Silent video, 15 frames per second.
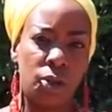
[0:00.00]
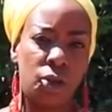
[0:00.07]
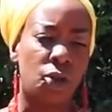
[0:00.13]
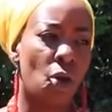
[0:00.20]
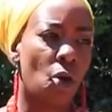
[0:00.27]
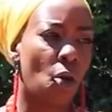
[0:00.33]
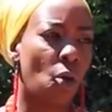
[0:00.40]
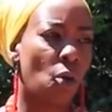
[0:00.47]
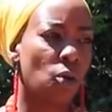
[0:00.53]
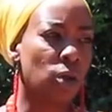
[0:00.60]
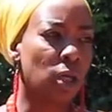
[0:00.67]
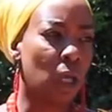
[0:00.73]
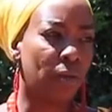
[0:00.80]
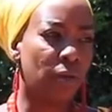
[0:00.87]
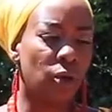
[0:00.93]
So
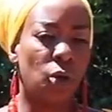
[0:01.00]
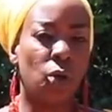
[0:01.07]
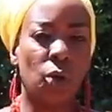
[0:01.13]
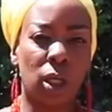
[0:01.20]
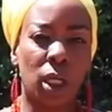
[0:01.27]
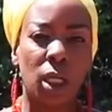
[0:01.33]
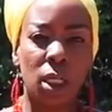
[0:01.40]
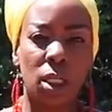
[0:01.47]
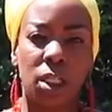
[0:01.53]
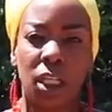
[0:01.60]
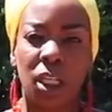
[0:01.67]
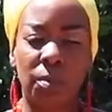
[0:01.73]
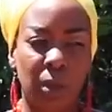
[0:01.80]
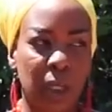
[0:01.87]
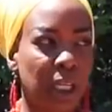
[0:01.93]
if you look at it
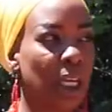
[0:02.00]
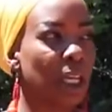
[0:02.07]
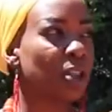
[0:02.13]
deeply,